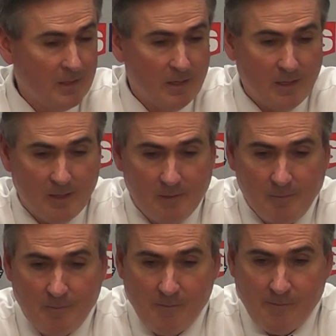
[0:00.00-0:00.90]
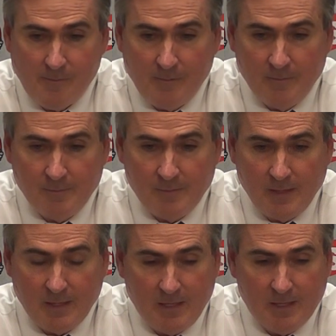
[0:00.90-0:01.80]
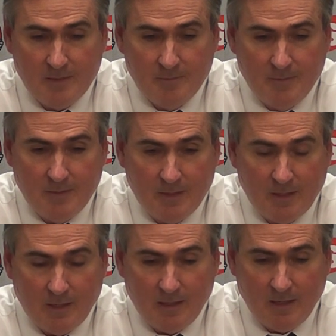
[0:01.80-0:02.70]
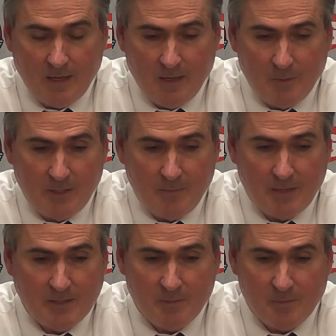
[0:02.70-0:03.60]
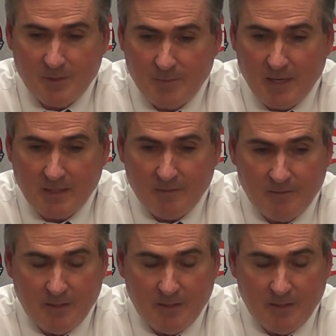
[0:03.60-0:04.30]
And again, I'm going to keep things in perspective.